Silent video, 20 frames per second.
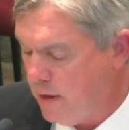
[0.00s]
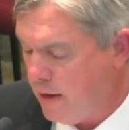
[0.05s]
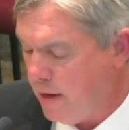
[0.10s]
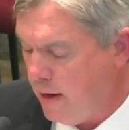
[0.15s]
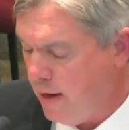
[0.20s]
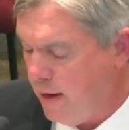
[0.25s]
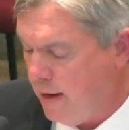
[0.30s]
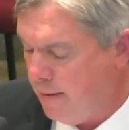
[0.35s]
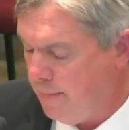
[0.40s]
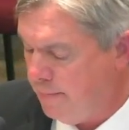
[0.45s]

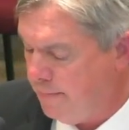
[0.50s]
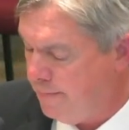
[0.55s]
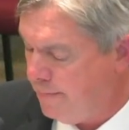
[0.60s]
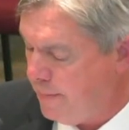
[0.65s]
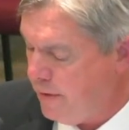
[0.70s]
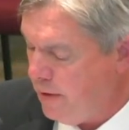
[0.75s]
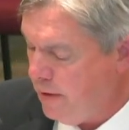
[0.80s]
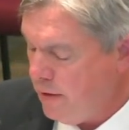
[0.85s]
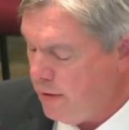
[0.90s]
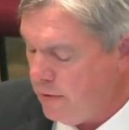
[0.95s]

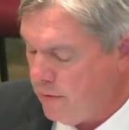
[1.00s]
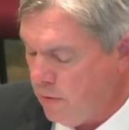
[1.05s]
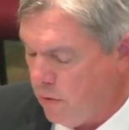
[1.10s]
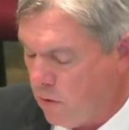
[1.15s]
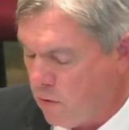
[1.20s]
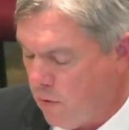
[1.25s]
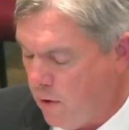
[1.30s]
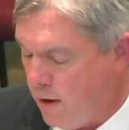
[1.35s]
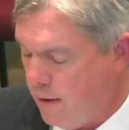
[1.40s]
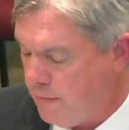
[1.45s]
The
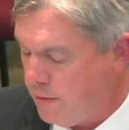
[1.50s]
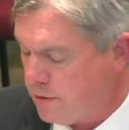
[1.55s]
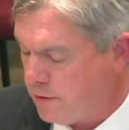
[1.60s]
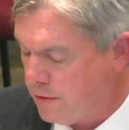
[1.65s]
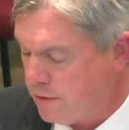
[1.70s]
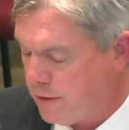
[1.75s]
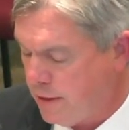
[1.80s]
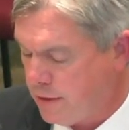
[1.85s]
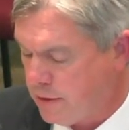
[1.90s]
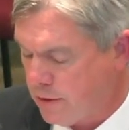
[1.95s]
requirements
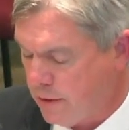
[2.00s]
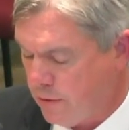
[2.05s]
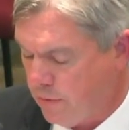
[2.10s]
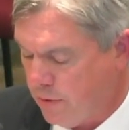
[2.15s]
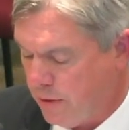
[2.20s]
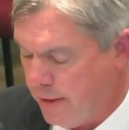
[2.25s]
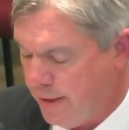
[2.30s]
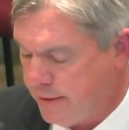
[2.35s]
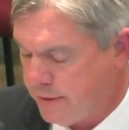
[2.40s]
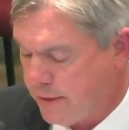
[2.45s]
essentially
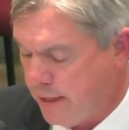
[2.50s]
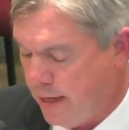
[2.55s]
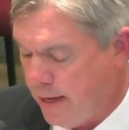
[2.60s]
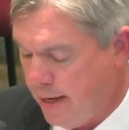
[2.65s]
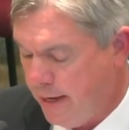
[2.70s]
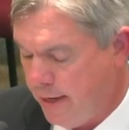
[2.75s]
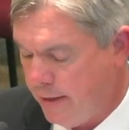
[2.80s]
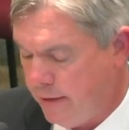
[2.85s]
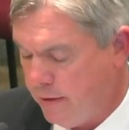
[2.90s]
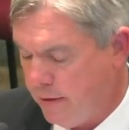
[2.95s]
relate to
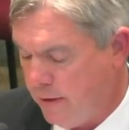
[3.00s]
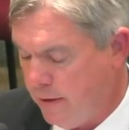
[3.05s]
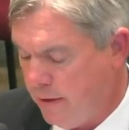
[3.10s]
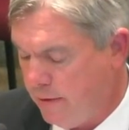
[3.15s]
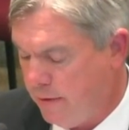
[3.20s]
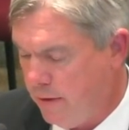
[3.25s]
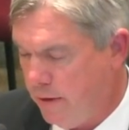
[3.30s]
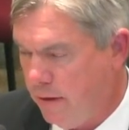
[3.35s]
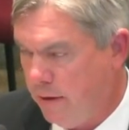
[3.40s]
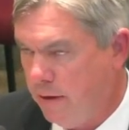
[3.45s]
height
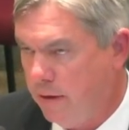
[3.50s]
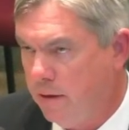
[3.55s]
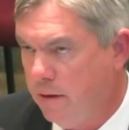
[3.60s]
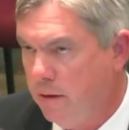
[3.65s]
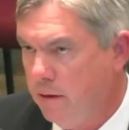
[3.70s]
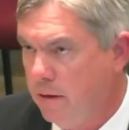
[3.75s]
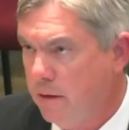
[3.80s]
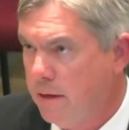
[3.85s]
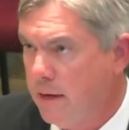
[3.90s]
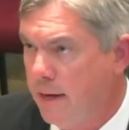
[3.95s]
and the
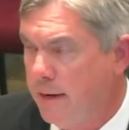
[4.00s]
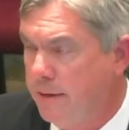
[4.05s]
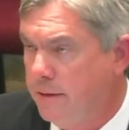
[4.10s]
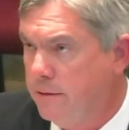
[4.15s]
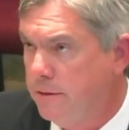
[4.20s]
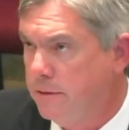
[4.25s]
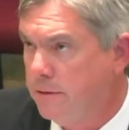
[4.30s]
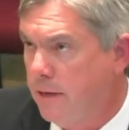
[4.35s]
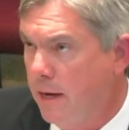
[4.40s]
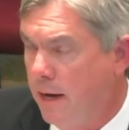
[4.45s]
kind of
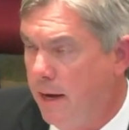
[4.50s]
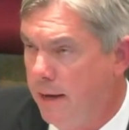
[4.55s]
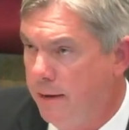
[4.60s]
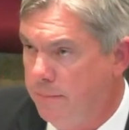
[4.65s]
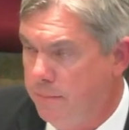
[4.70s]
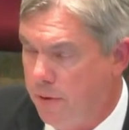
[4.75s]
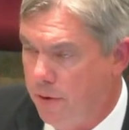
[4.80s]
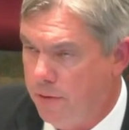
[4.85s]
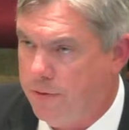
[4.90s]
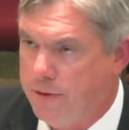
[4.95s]
design,